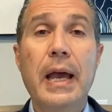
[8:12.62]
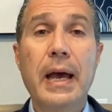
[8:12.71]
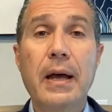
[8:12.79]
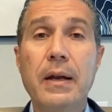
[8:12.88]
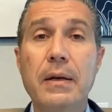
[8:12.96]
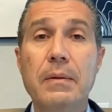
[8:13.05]

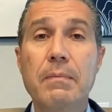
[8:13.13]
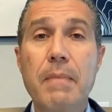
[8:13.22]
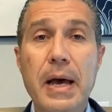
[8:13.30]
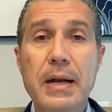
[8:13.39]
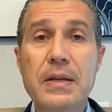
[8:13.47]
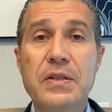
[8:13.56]
And
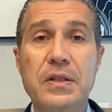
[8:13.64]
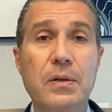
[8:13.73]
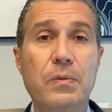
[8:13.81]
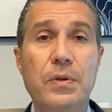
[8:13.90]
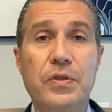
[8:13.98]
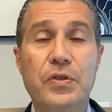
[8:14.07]

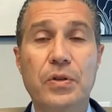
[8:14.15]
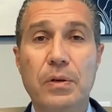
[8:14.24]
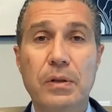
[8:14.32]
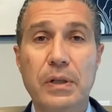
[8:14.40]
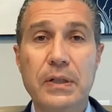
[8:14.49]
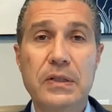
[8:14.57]
medicine was
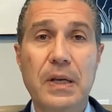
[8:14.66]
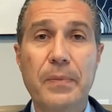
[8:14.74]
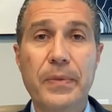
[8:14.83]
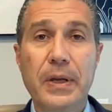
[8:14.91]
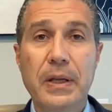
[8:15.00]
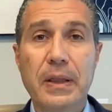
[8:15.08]
certainly
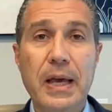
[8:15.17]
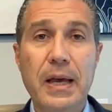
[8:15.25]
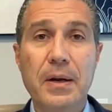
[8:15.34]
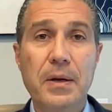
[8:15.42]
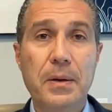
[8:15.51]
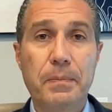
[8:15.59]
something
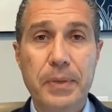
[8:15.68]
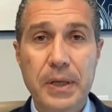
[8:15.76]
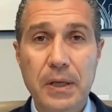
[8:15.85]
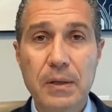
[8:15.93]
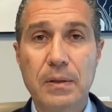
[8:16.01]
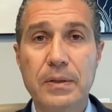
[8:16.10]
that
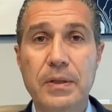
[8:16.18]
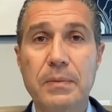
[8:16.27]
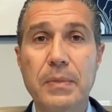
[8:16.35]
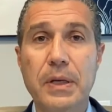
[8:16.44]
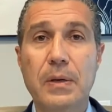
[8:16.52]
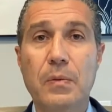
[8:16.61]
appealed to
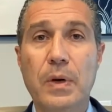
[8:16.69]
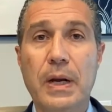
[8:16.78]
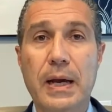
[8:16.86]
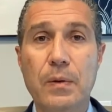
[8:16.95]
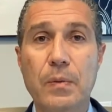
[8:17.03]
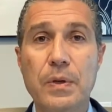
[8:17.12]
me when
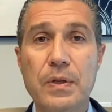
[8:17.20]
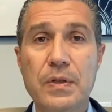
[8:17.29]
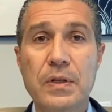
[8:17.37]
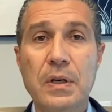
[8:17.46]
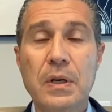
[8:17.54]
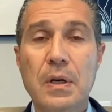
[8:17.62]
I
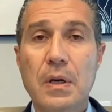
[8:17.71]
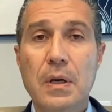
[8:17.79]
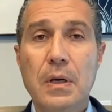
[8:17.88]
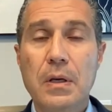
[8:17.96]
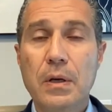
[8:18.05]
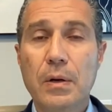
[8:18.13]
was,
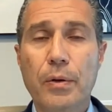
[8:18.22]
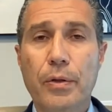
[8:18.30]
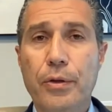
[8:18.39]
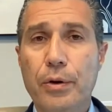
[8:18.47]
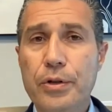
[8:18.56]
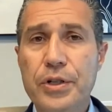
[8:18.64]
you know,
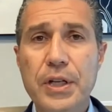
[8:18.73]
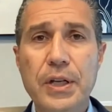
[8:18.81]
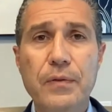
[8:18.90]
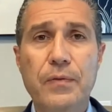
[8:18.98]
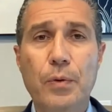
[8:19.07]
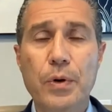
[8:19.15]
13,
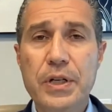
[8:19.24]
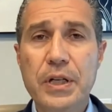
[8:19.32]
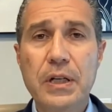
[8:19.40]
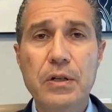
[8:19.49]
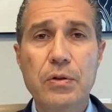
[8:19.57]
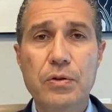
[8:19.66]

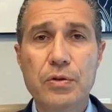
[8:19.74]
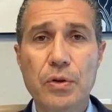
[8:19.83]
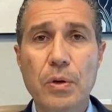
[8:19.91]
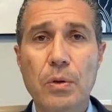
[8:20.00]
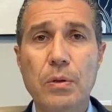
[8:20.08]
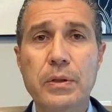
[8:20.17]
14 years
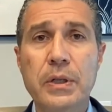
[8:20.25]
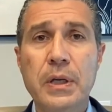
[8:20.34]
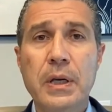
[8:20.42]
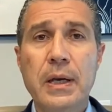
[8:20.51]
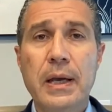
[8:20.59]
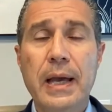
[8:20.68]
old.
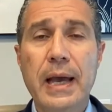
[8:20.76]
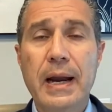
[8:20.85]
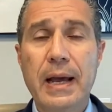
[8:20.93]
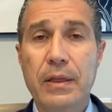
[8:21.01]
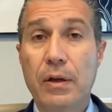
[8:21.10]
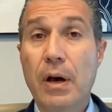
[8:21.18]

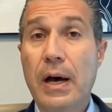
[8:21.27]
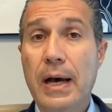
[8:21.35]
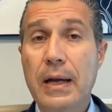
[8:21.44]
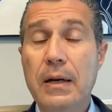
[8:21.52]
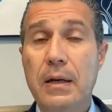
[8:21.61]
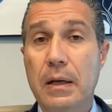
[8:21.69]
And, I
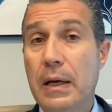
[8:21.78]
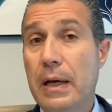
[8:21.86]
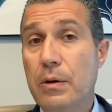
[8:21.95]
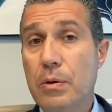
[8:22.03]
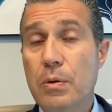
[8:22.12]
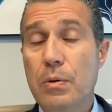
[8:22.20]
thought and
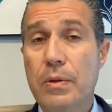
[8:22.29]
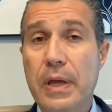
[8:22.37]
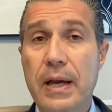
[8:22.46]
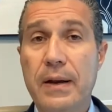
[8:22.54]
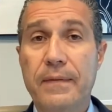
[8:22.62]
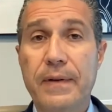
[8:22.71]
I knew
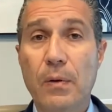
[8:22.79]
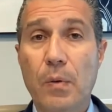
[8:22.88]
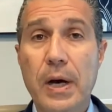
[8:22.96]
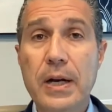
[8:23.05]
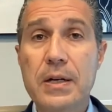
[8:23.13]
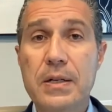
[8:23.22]
that if I
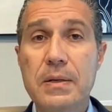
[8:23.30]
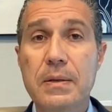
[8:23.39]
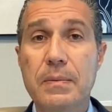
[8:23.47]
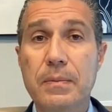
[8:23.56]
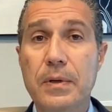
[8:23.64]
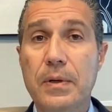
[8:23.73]
wanted
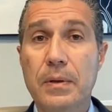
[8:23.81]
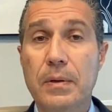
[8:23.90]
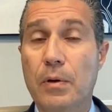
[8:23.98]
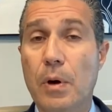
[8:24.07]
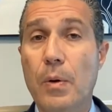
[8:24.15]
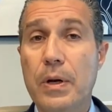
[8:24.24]
to, you know,
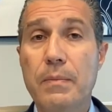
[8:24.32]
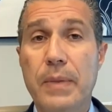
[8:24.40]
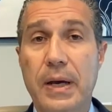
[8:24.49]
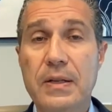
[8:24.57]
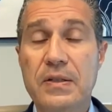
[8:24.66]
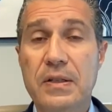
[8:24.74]
go into
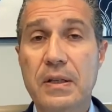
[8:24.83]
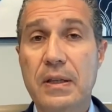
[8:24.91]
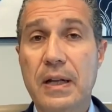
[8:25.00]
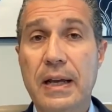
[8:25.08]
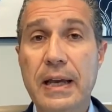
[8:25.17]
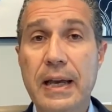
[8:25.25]
medicine,
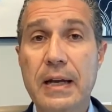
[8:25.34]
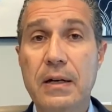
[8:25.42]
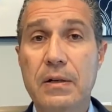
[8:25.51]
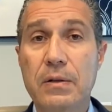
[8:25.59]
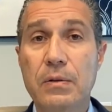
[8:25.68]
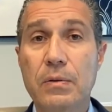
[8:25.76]
that I had
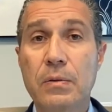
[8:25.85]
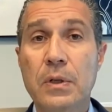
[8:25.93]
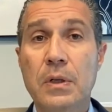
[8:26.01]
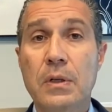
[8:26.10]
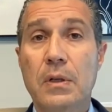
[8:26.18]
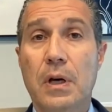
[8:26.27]
to
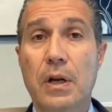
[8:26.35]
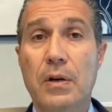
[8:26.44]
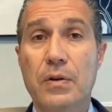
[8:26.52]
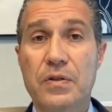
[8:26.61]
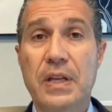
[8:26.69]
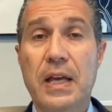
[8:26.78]

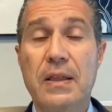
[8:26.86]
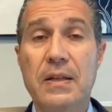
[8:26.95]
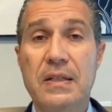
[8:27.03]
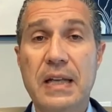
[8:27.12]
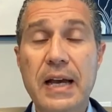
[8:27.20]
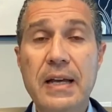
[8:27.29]
understand the
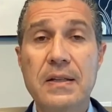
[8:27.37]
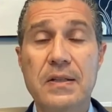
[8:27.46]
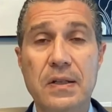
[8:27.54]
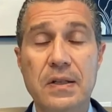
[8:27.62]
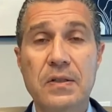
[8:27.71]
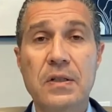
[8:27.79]

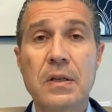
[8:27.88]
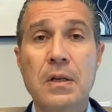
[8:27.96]
sciences.